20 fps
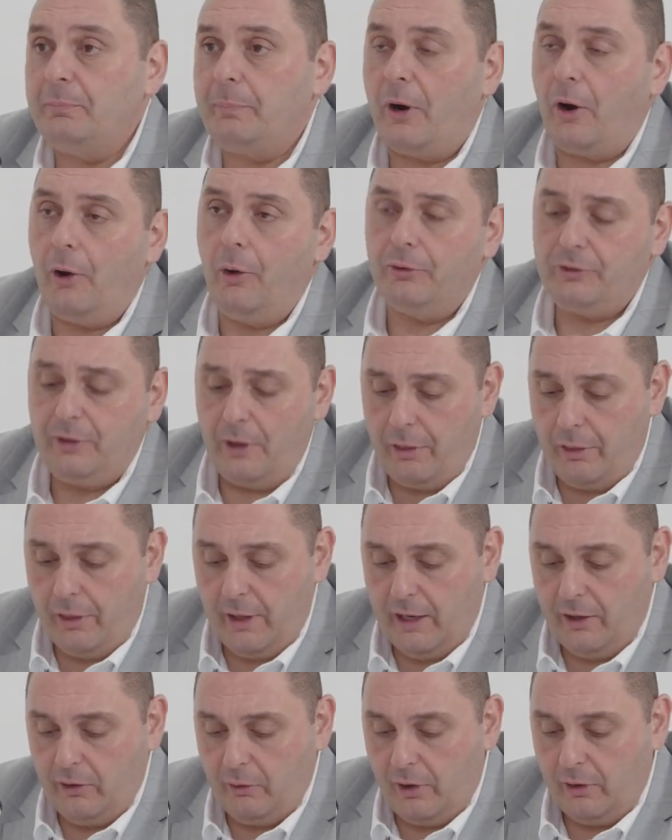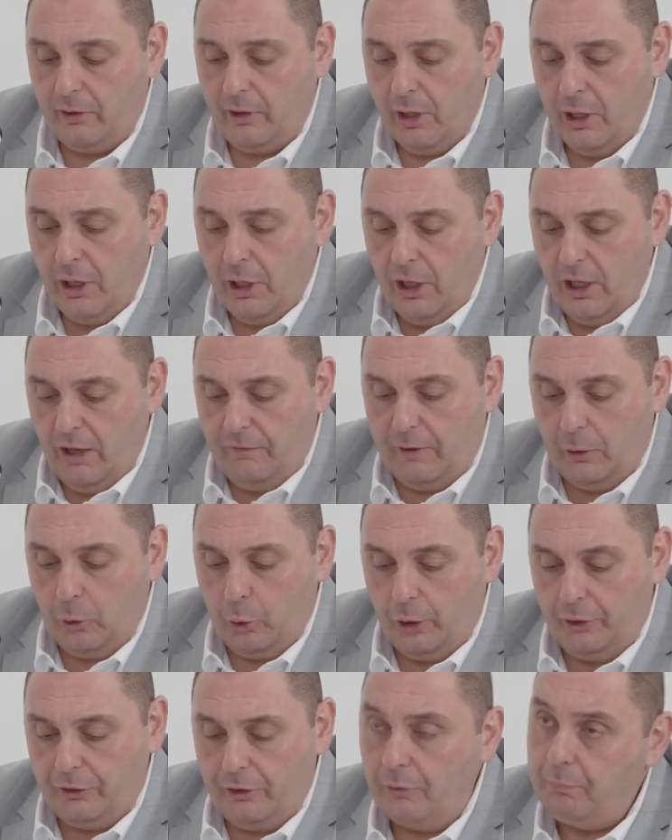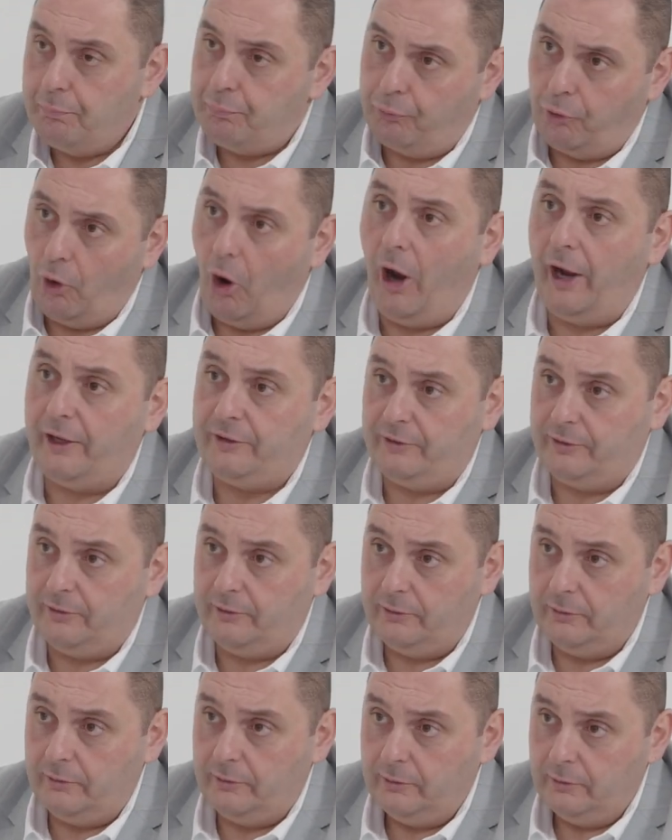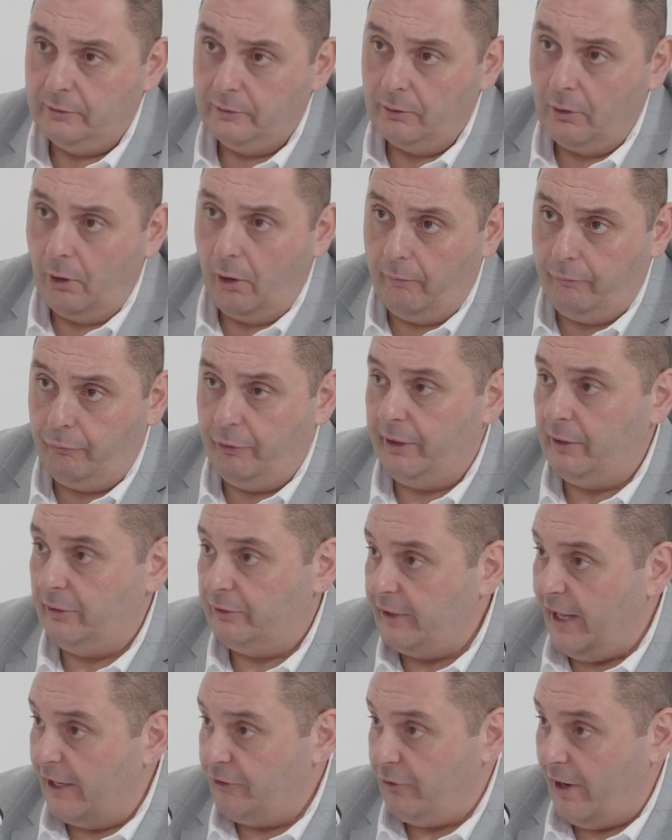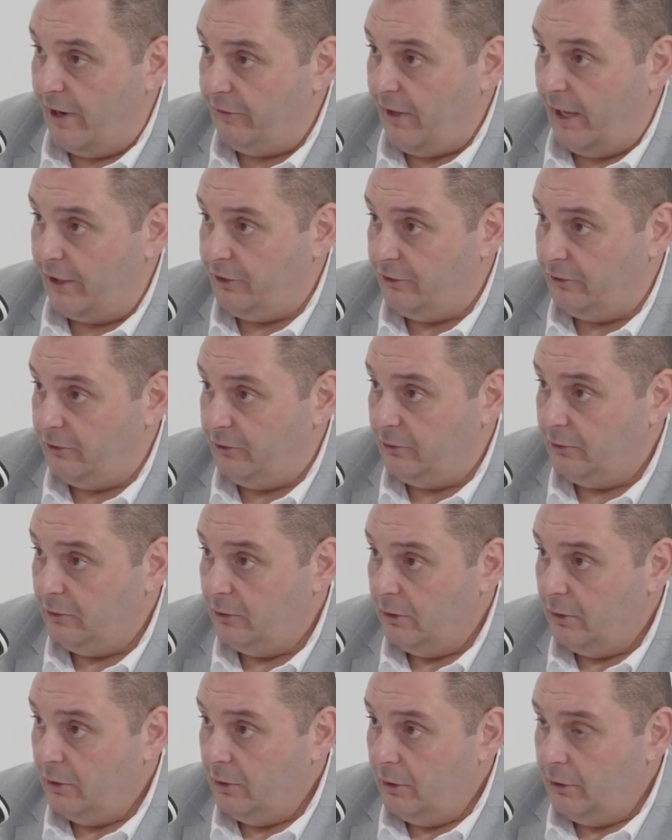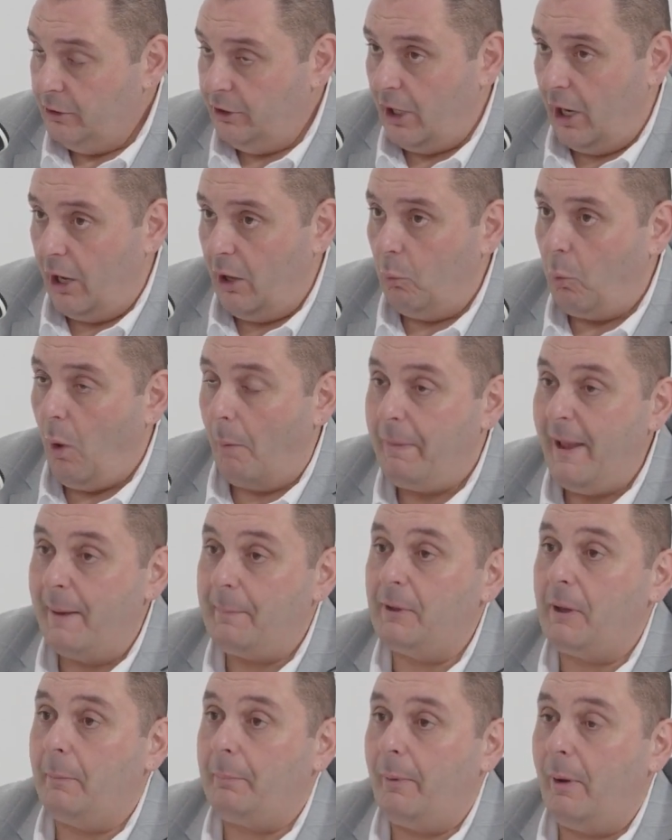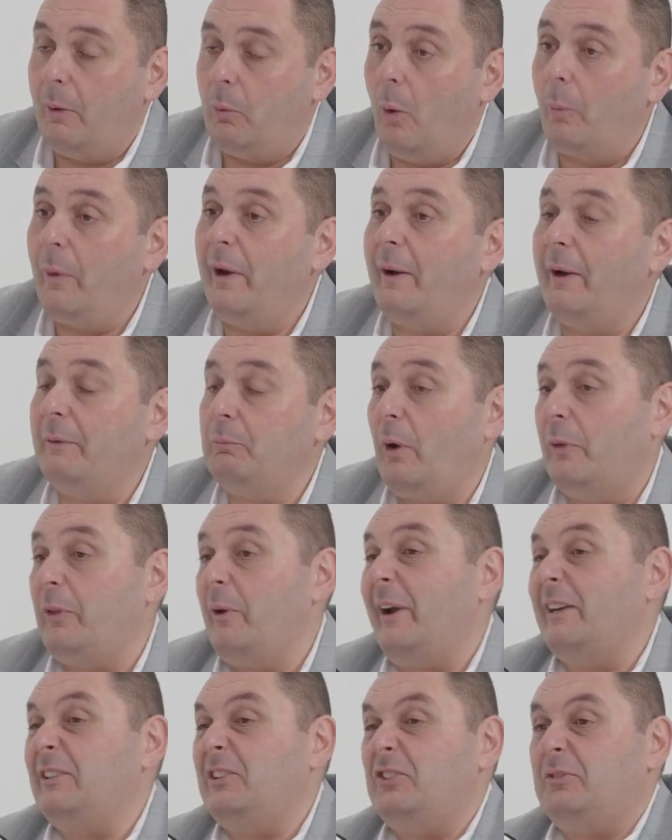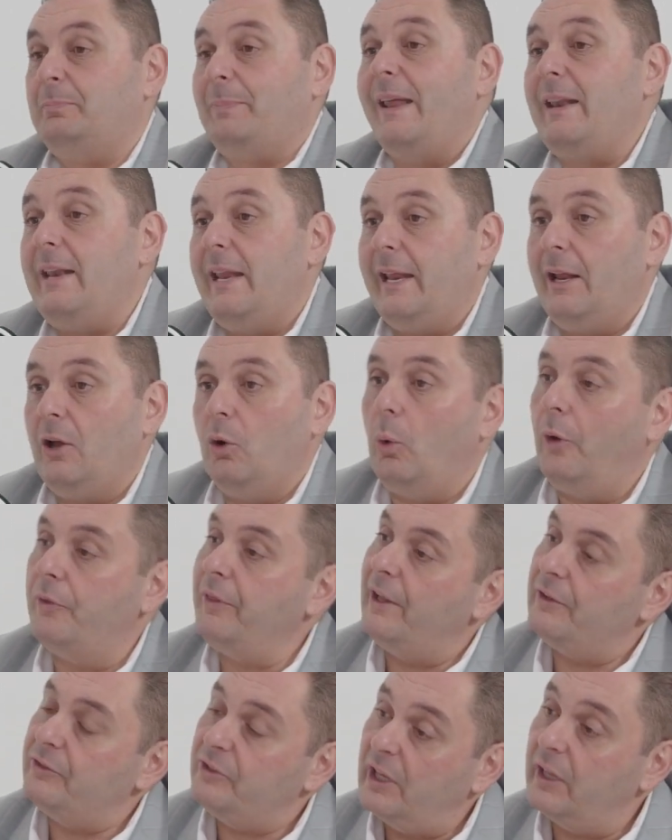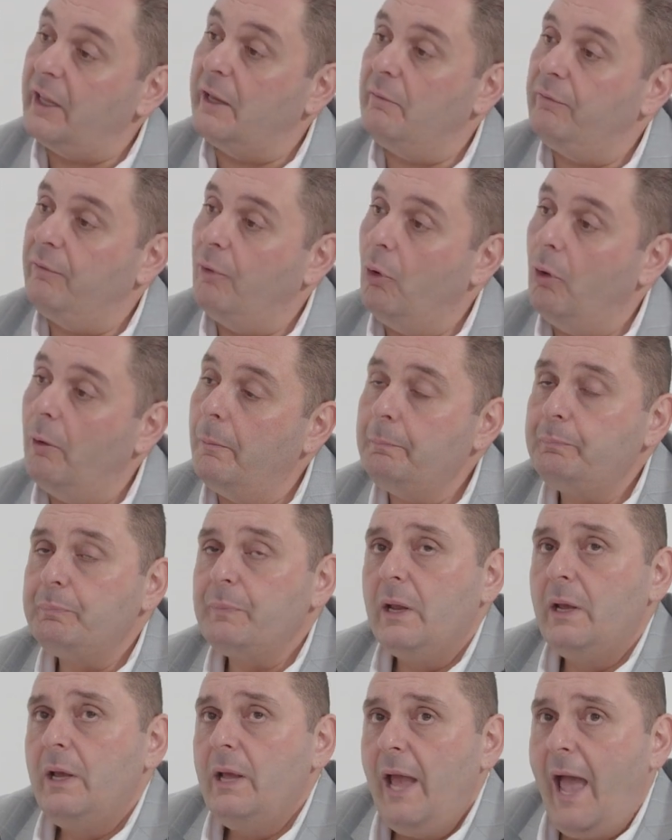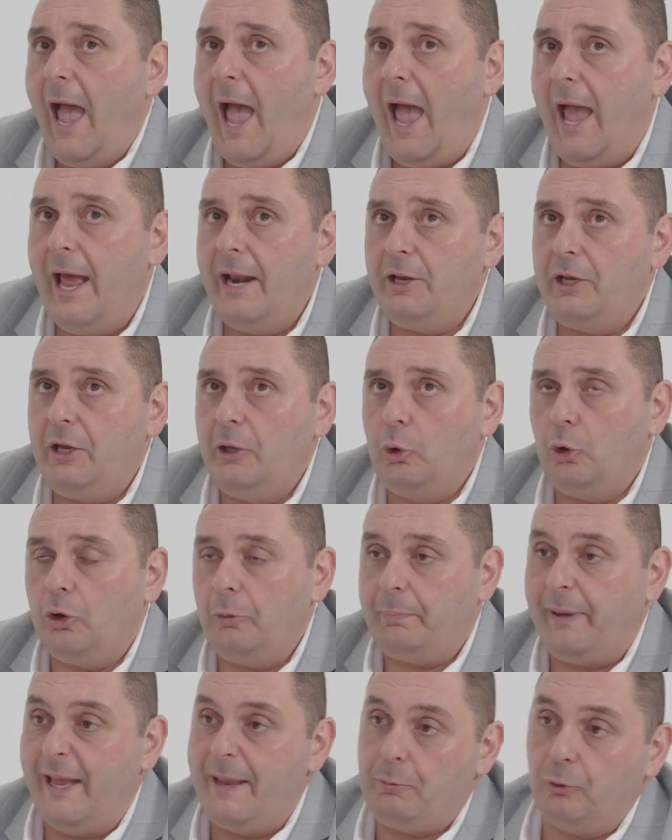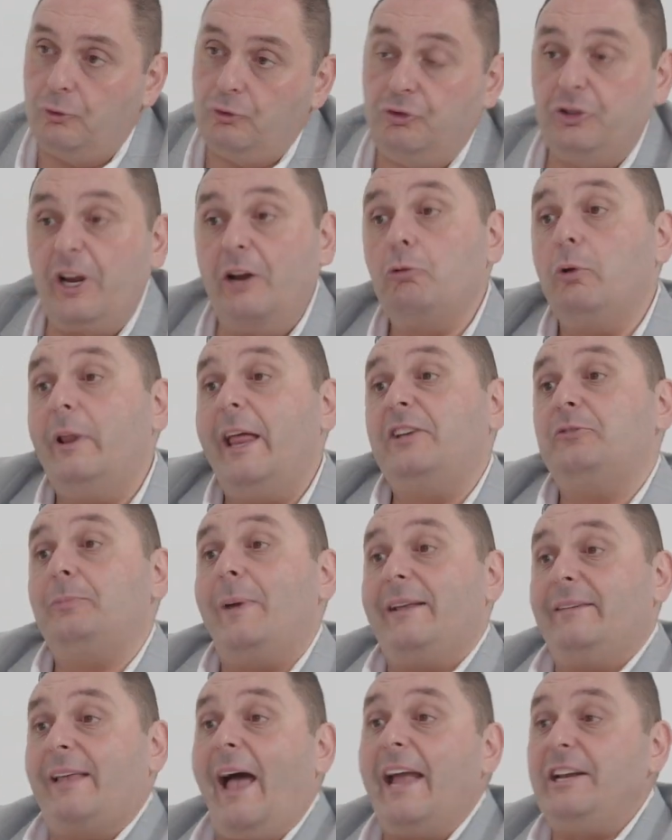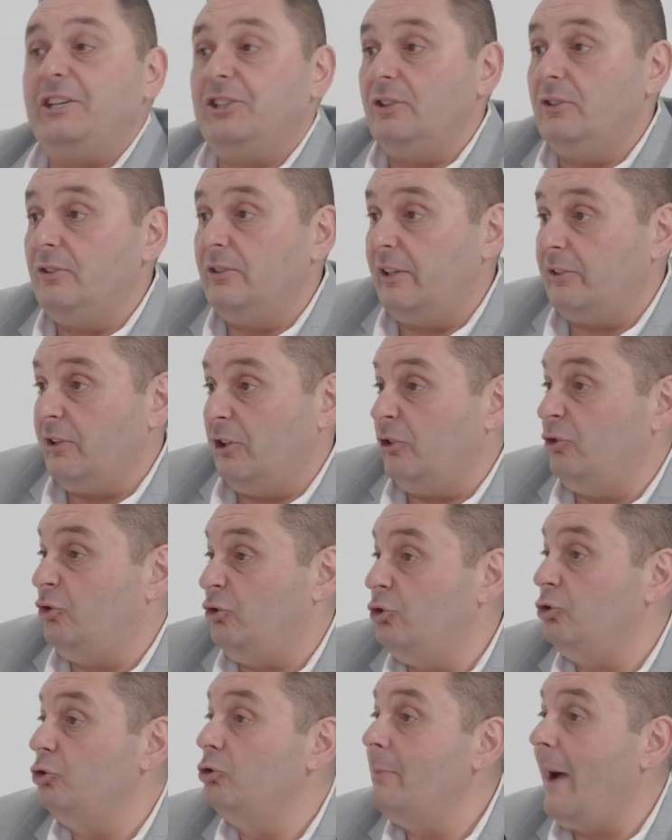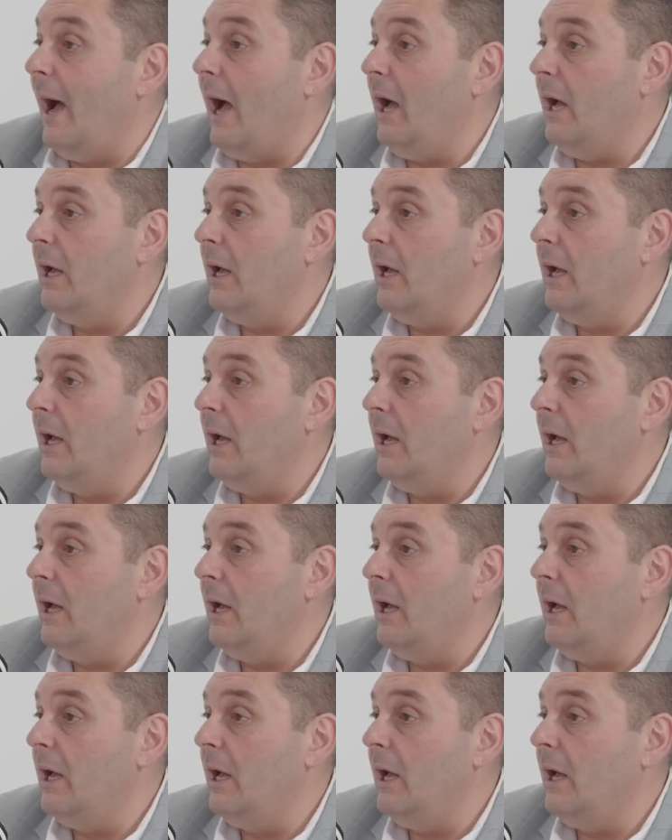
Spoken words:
But I also think that if you look at the price of real estate transactions, you know, what people are, what they're actually spending or what they're selling for, and you look at people's general expectations as a consumer